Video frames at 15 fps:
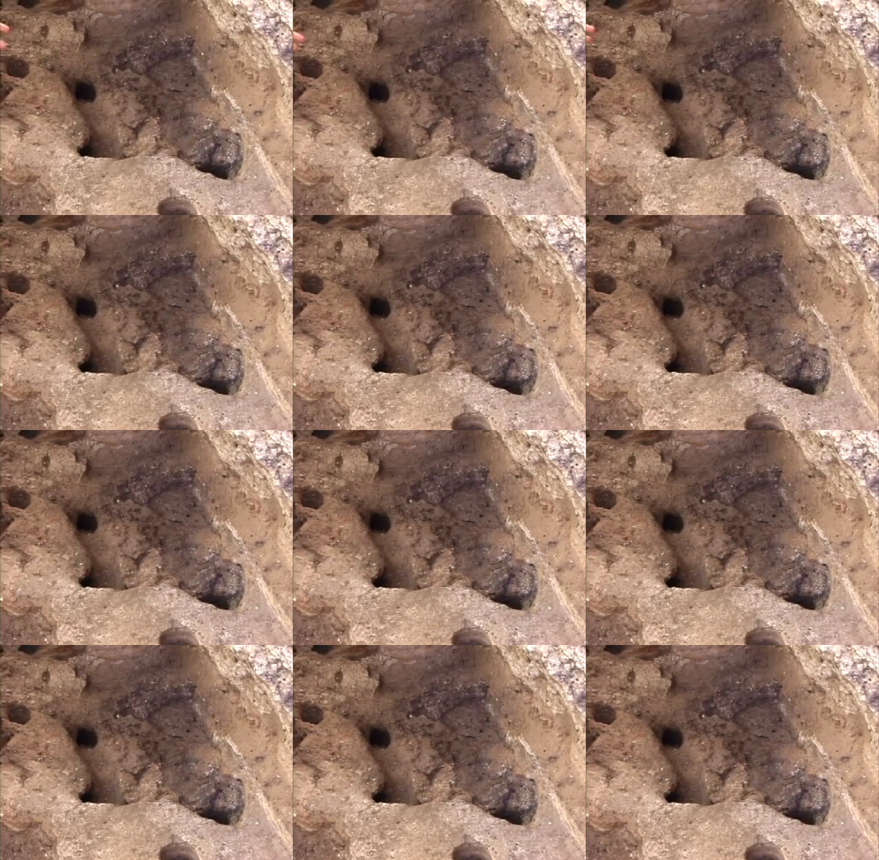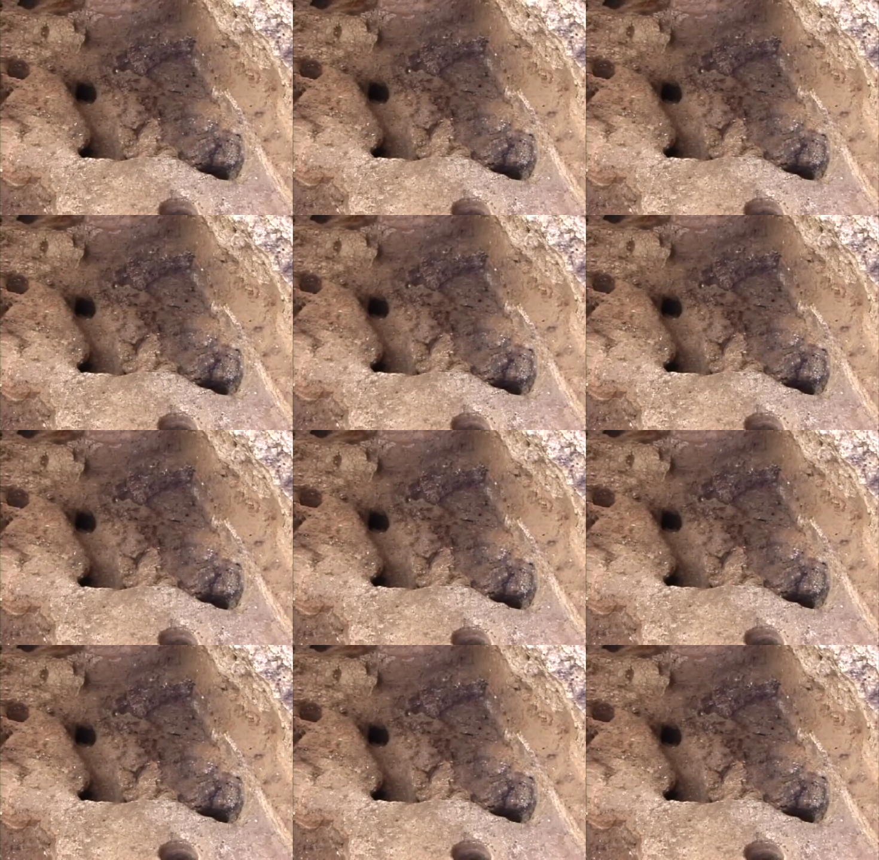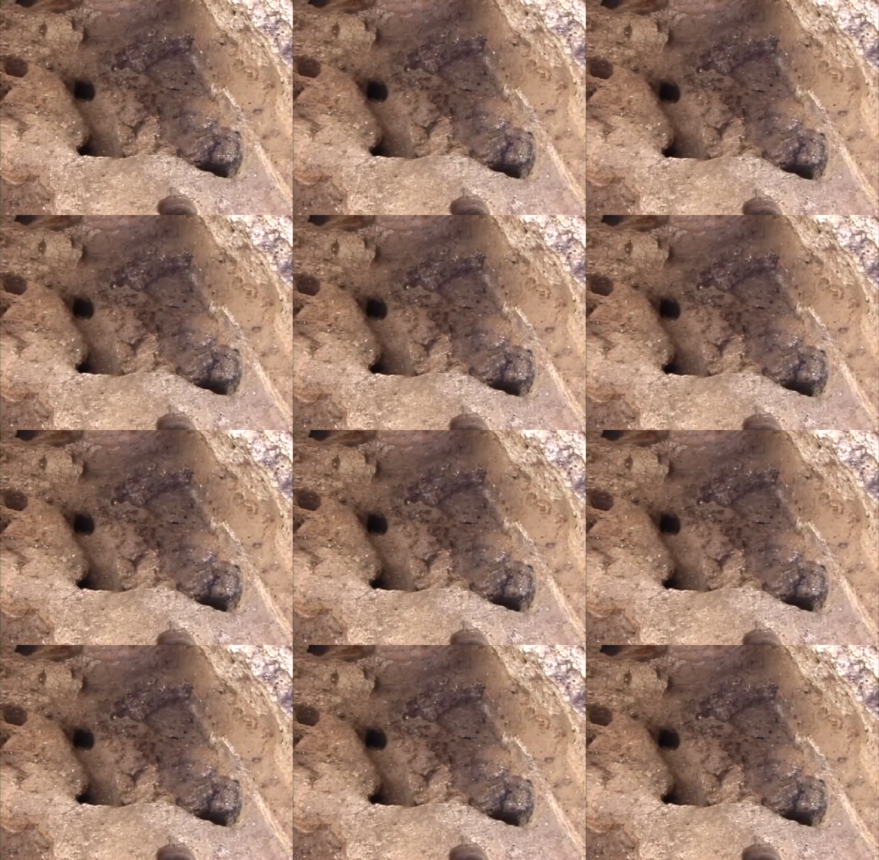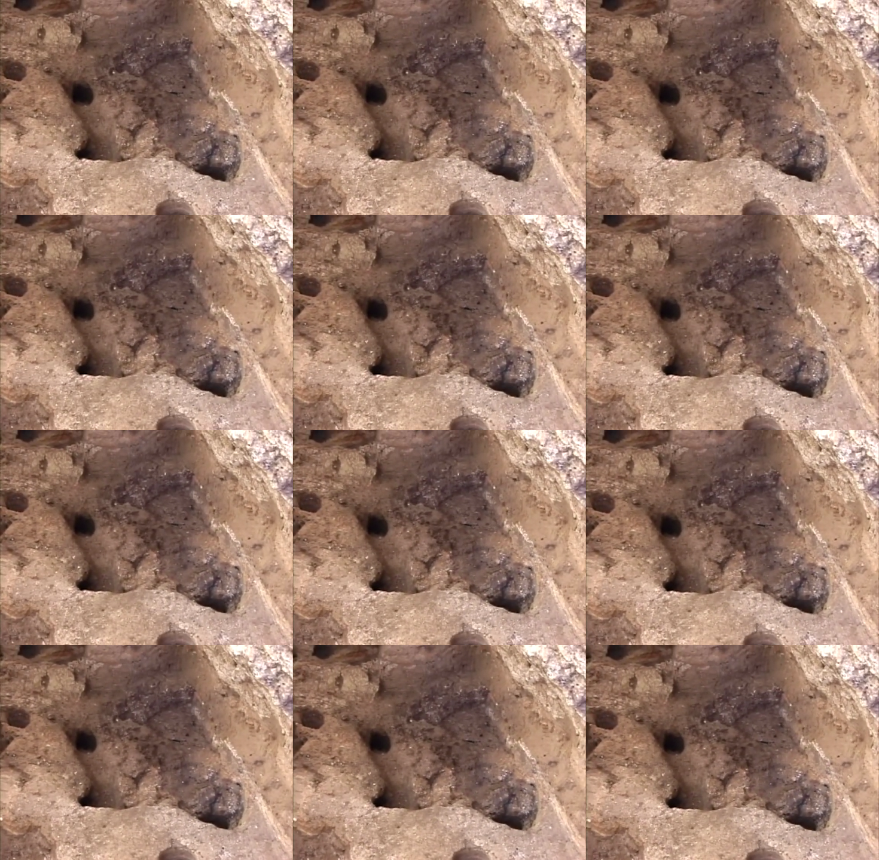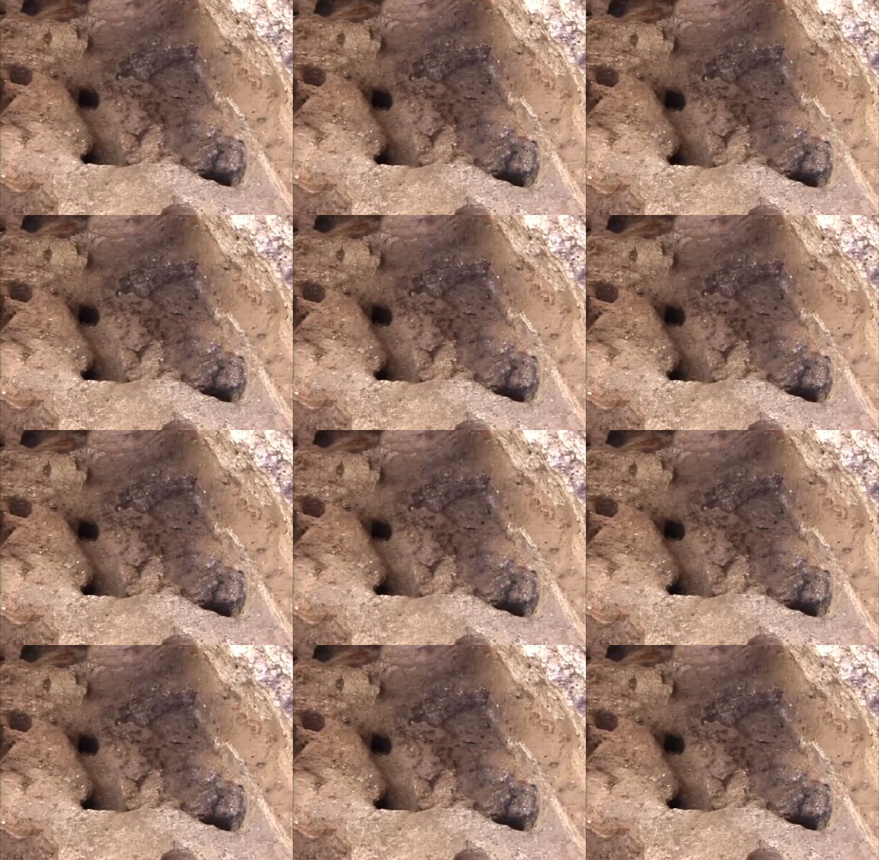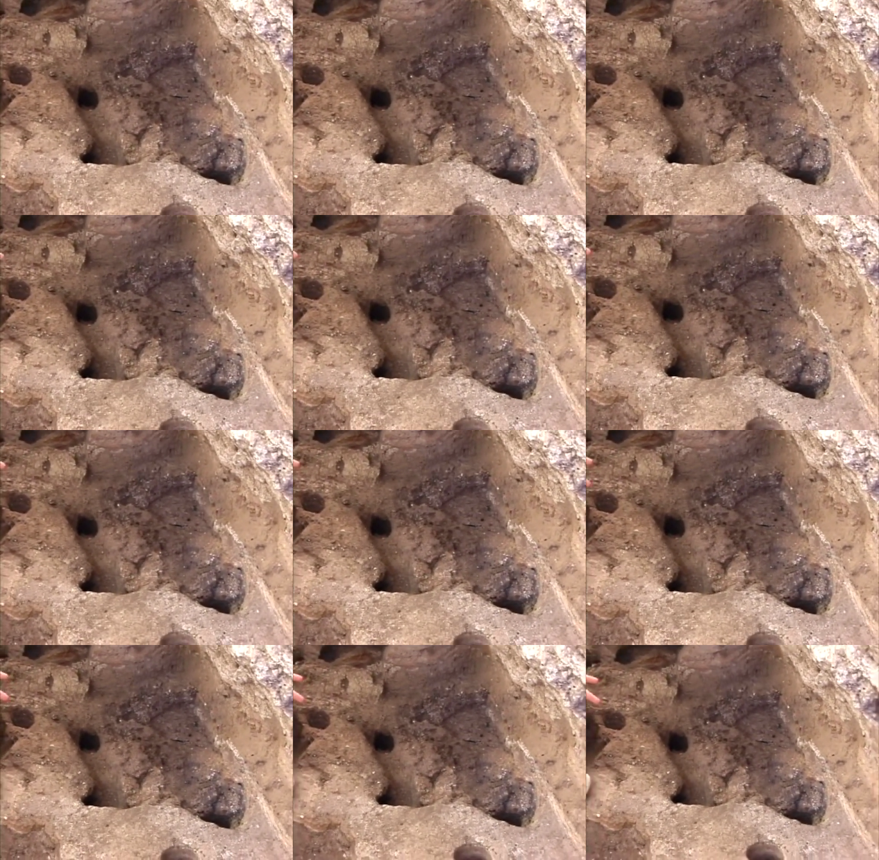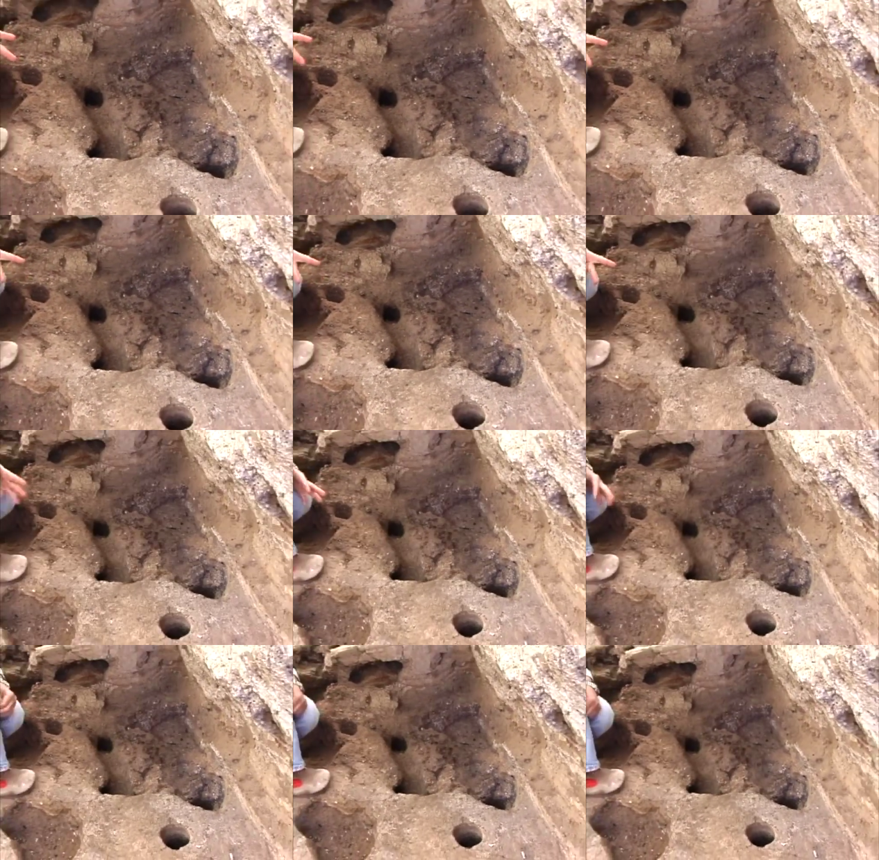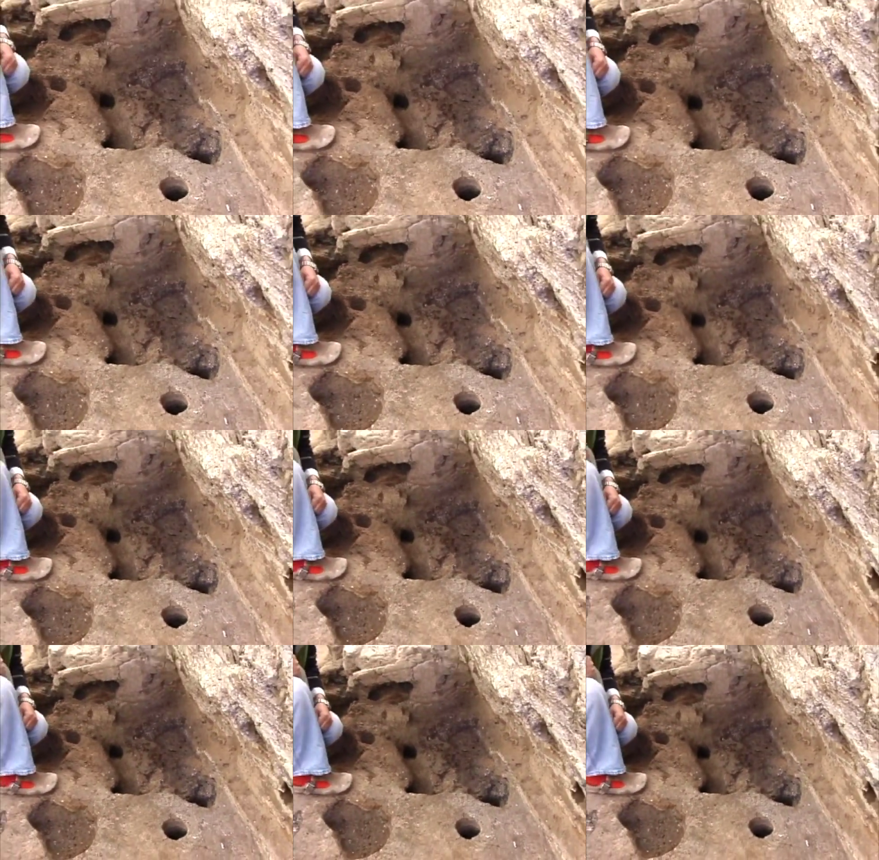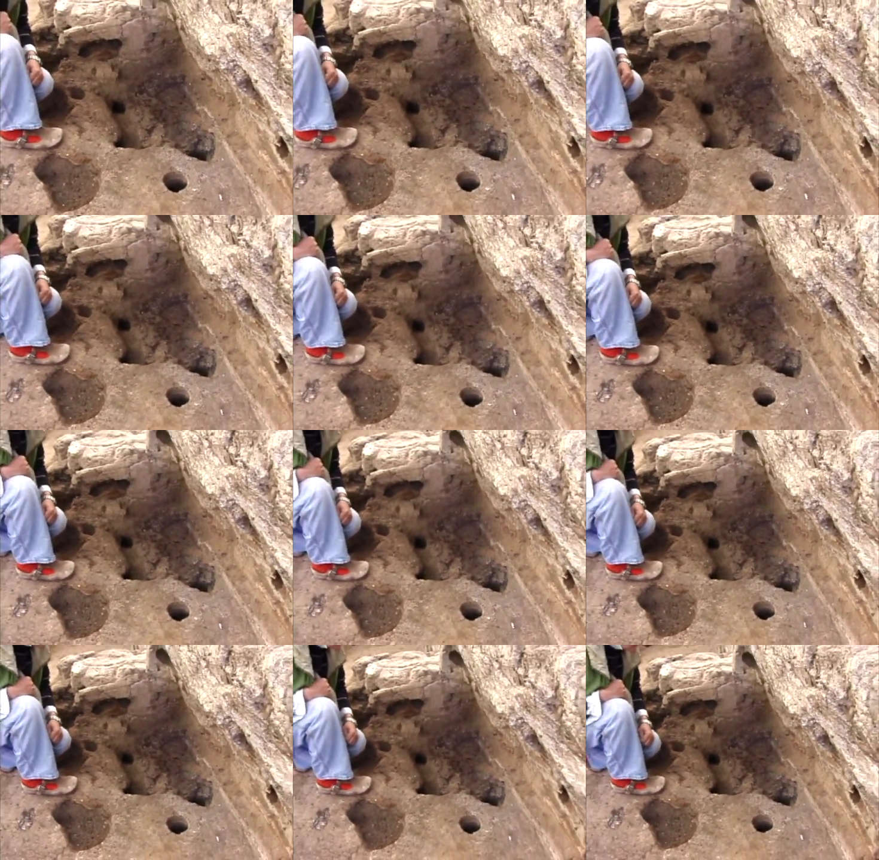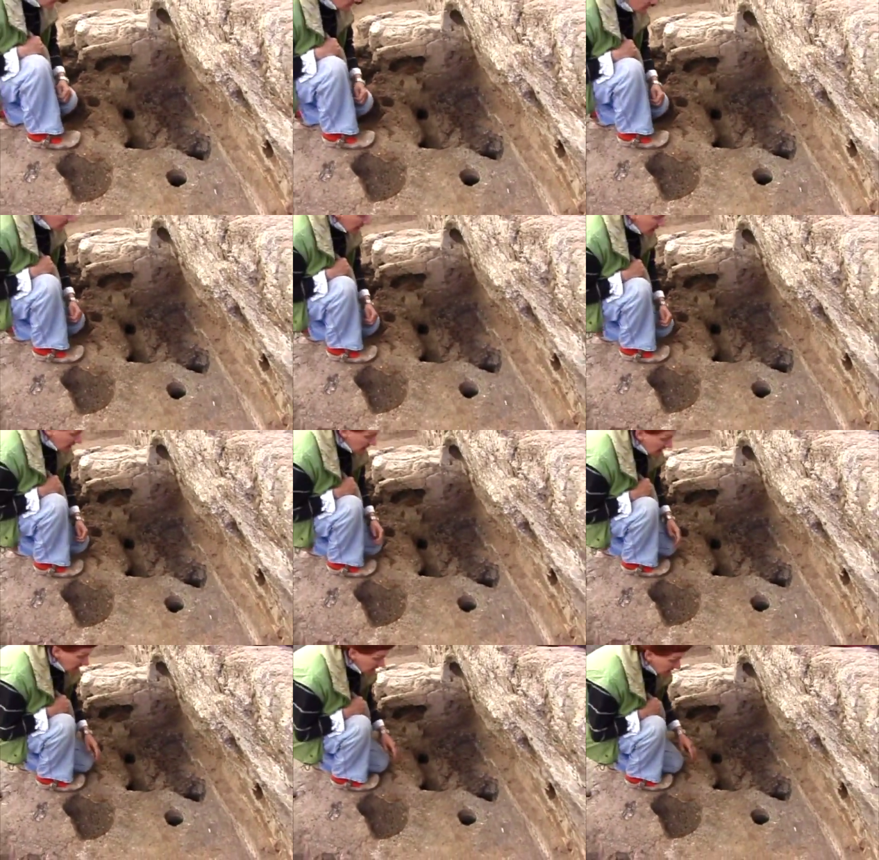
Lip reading: [unreadable: no face in view]